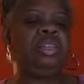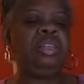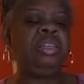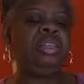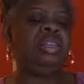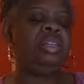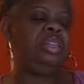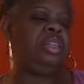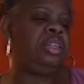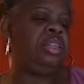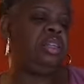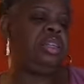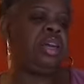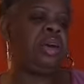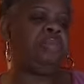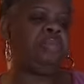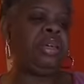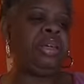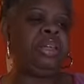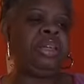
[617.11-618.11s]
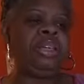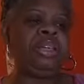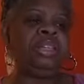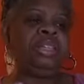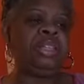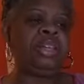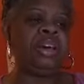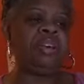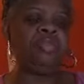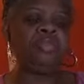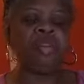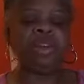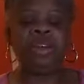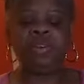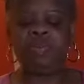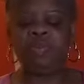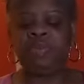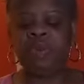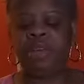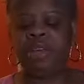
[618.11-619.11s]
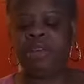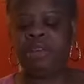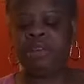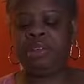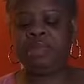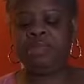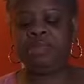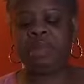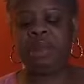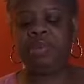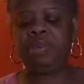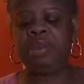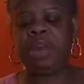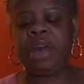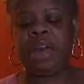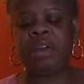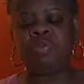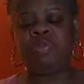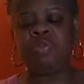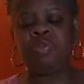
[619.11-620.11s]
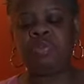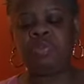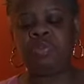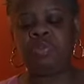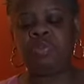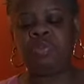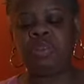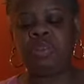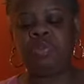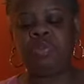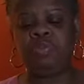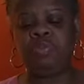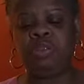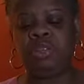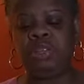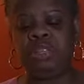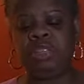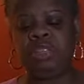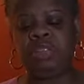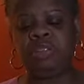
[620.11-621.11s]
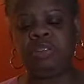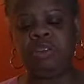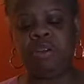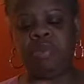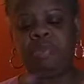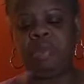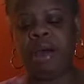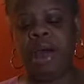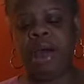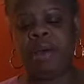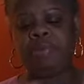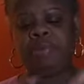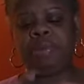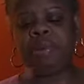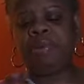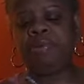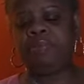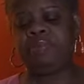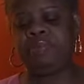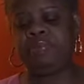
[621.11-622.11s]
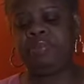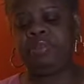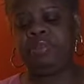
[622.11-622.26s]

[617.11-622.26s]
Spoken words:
Mm, I mean, at least not right away. Maybe at when you really start popping,